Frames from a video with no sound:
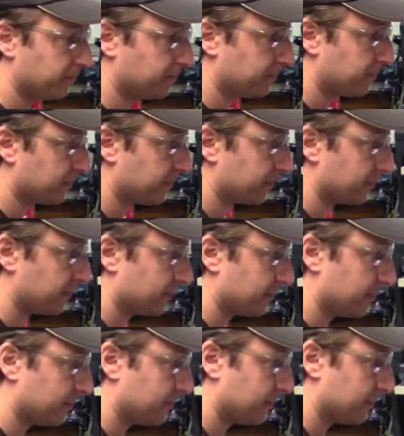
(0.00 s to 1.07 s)

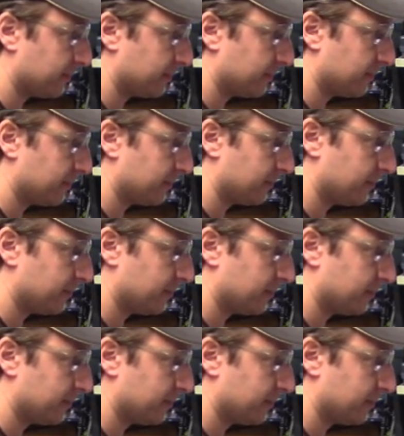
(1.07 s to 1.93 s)
Nothing is said.